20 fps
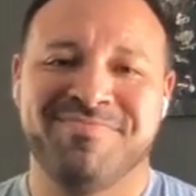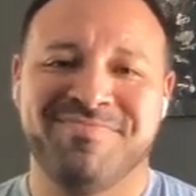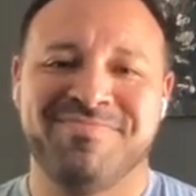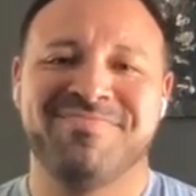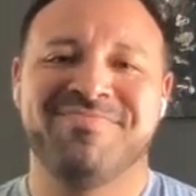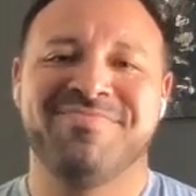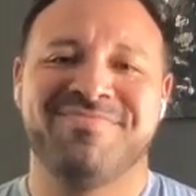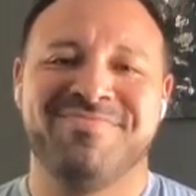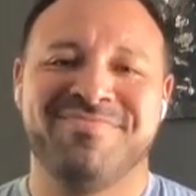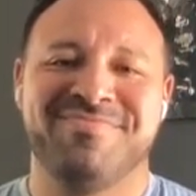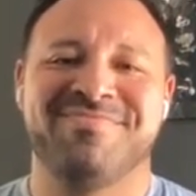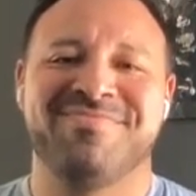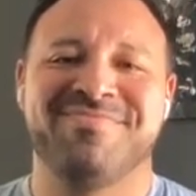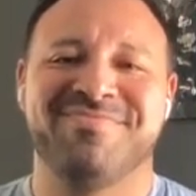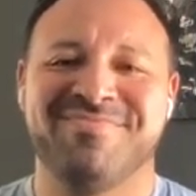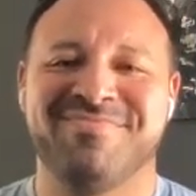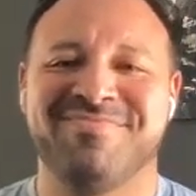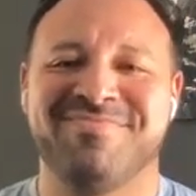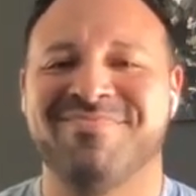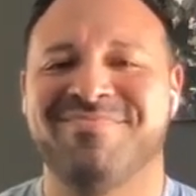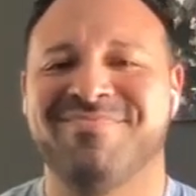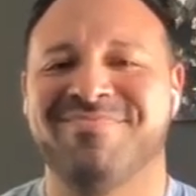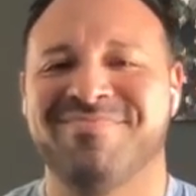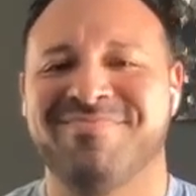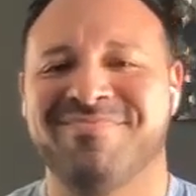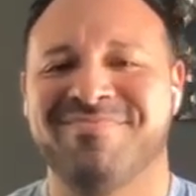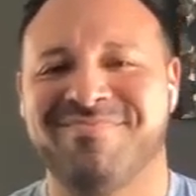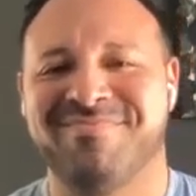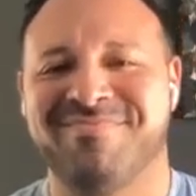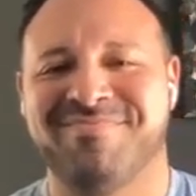
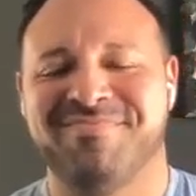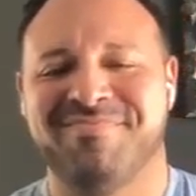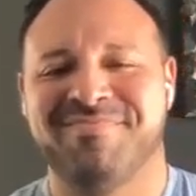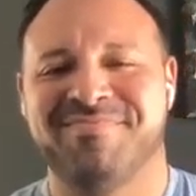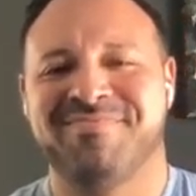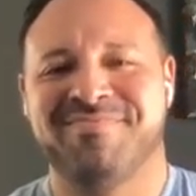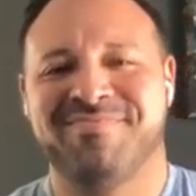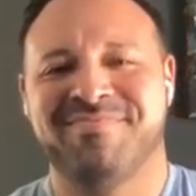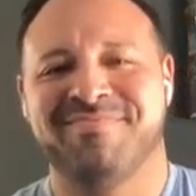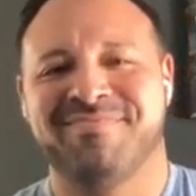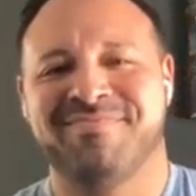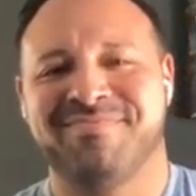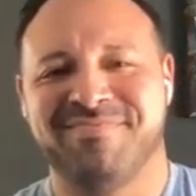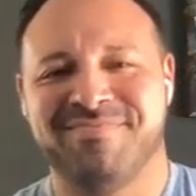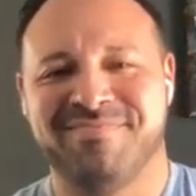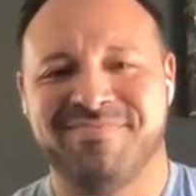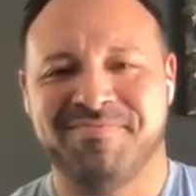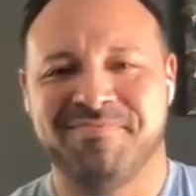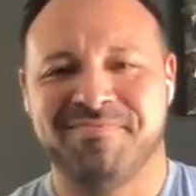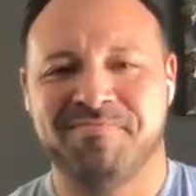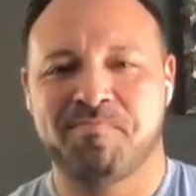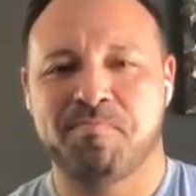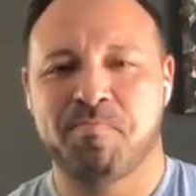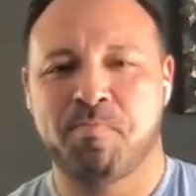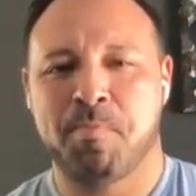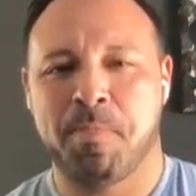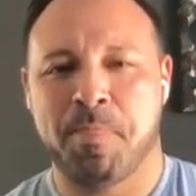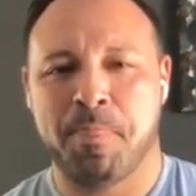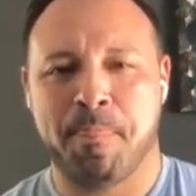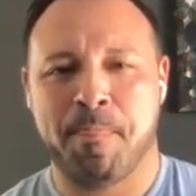
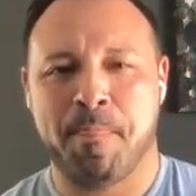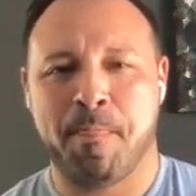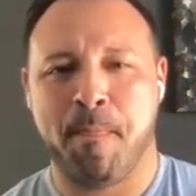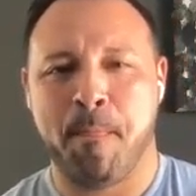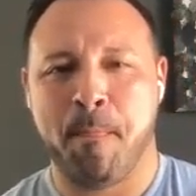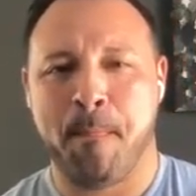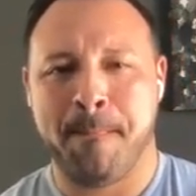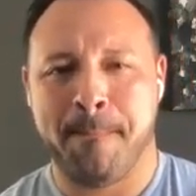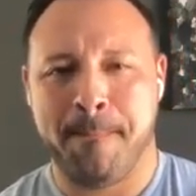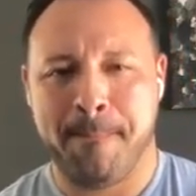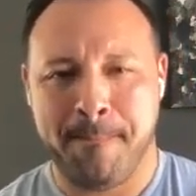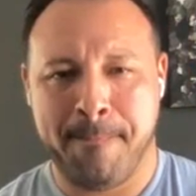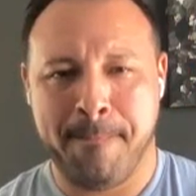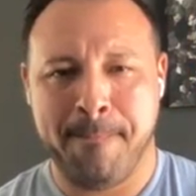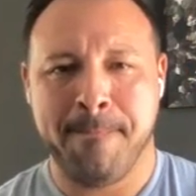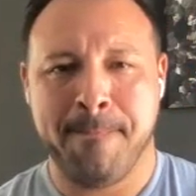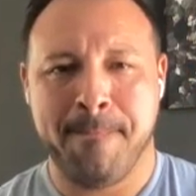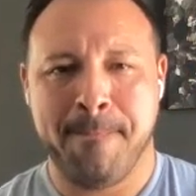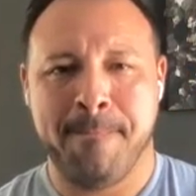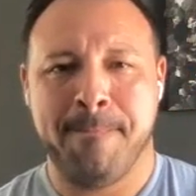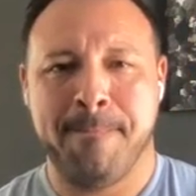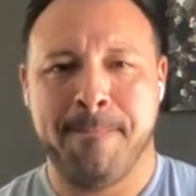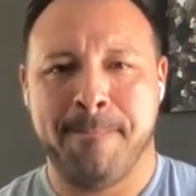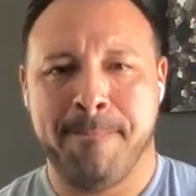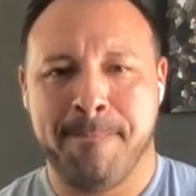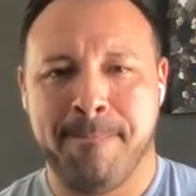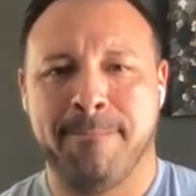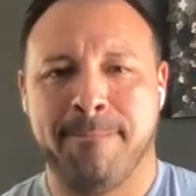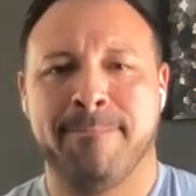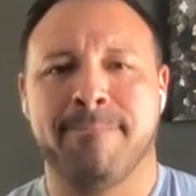
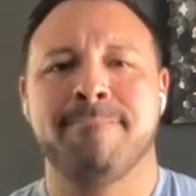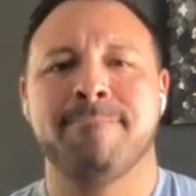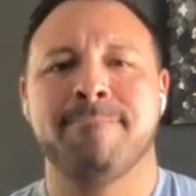This person isn't speaking.